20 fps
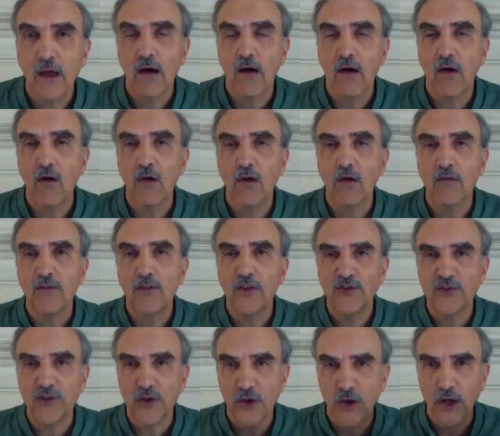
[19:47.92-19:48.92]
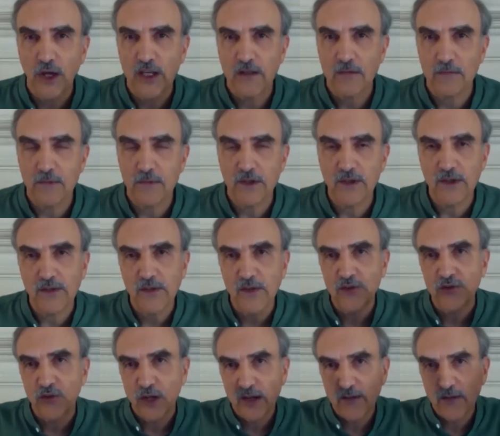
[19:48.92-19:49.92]
all of this enlightenment and
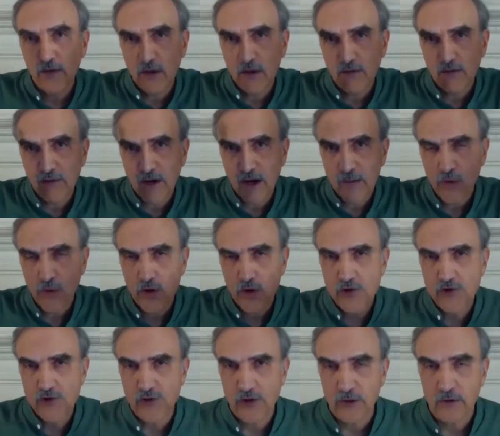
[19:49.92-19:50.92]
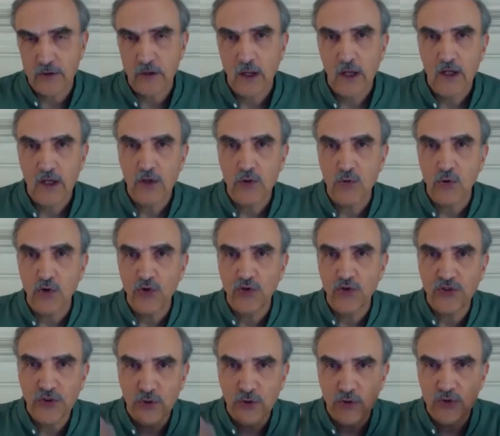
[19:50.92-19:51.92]
this level of vibration. You are
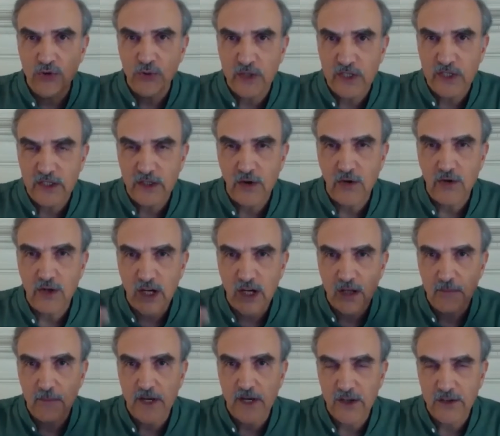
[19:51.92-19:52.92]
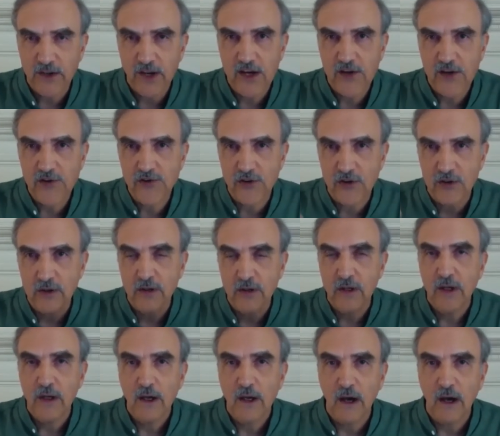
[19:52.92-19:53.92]
still doing yoga and meditation
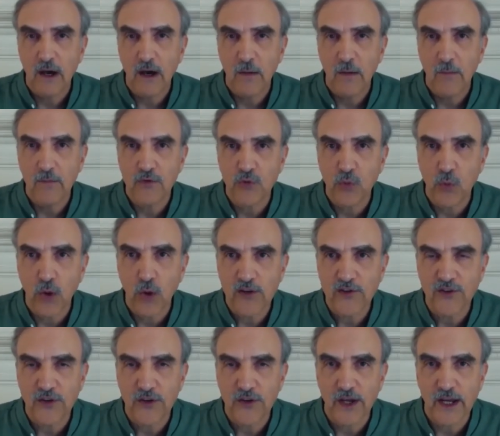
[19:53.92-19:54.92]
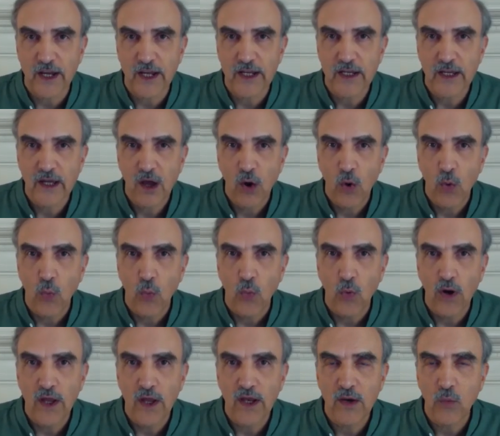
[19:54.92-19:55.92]
twice a day.
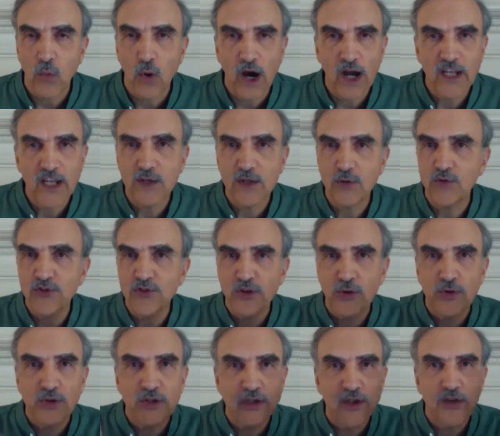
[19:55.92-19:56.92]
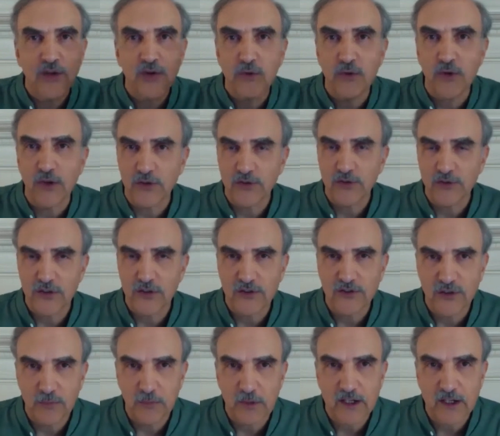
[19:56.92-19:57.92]
Why do you still need to do this?" And he
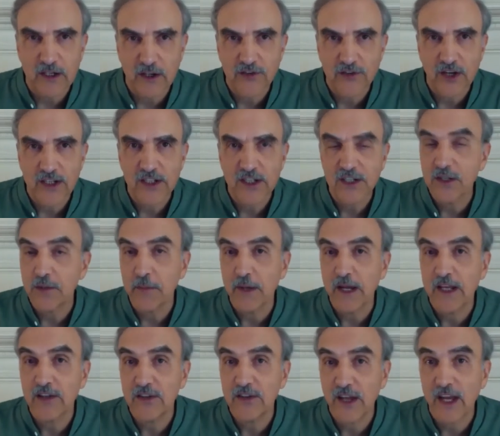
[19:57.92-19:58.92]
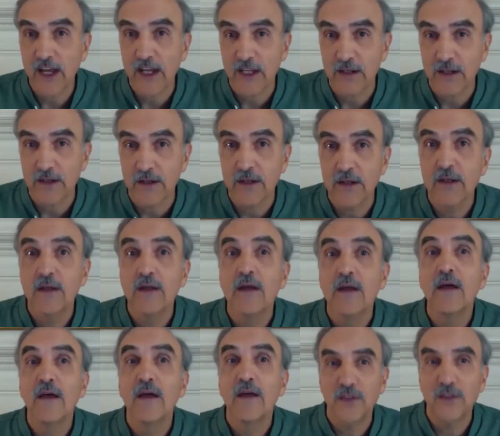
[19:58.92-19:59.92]
said, "Because I need to maintain
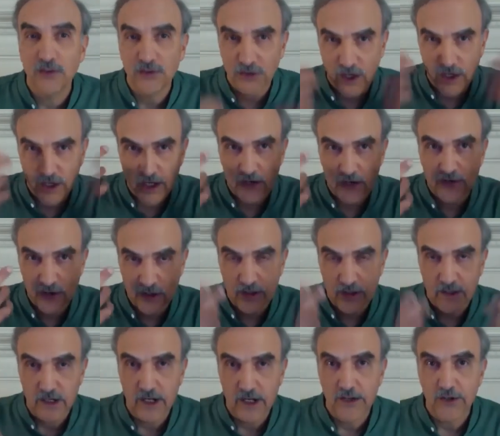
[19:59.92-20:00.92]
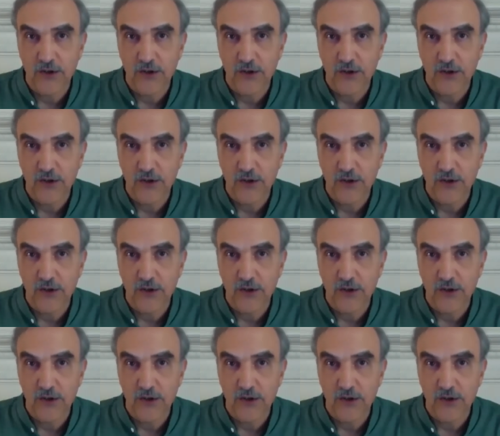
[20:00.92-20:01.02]
this connection, and I